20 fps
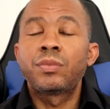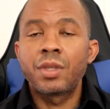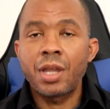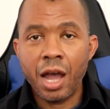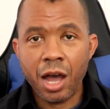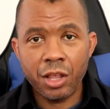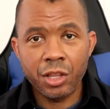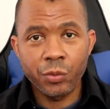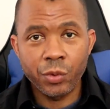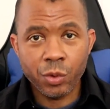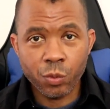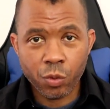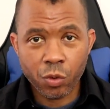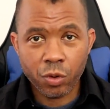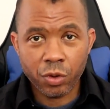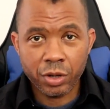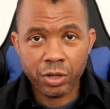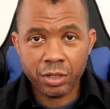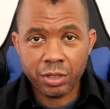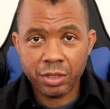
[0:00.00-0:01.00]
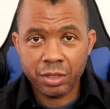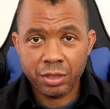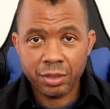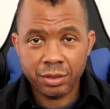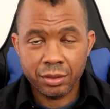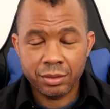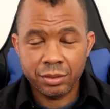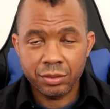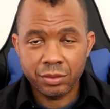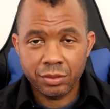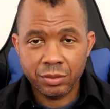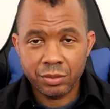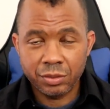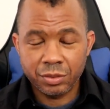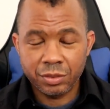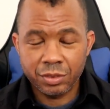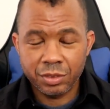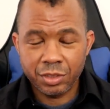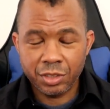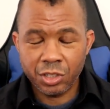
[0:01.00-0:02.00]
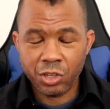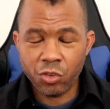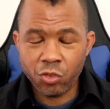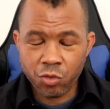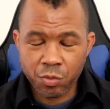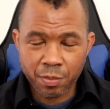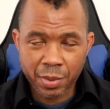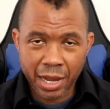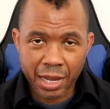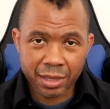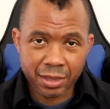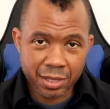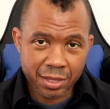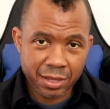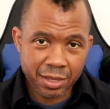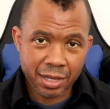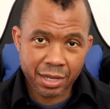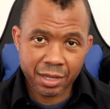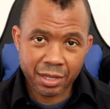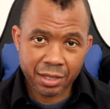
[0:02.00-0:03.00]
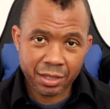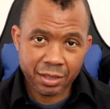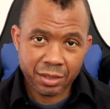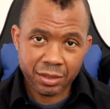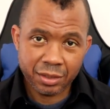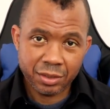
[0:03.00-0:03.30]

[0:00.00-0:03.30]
Now the reward. You've made the thing.